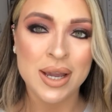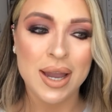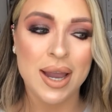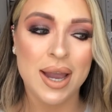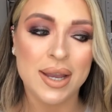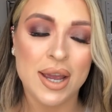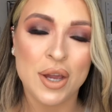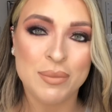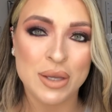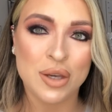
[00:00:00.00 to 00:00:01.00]
and I
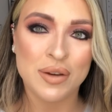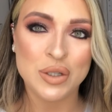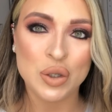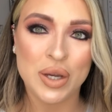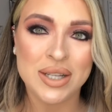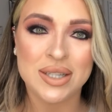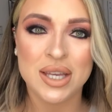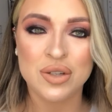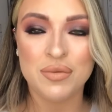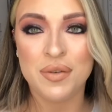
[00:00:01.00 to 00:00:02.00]
hope that you've enjoyed
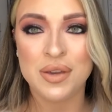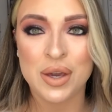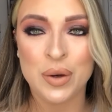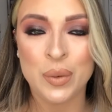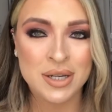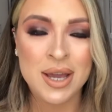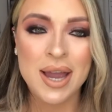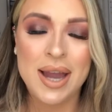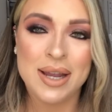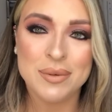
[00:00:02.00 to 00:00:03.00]
this review,
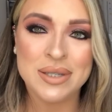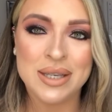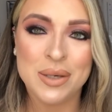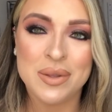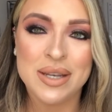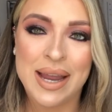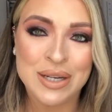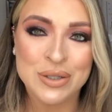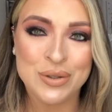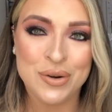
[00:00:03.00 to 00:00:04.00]
and I will see you in the
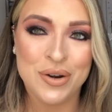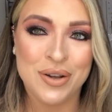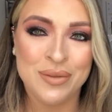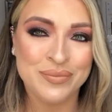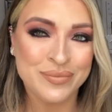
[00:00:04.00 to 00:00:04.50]
next tutorial.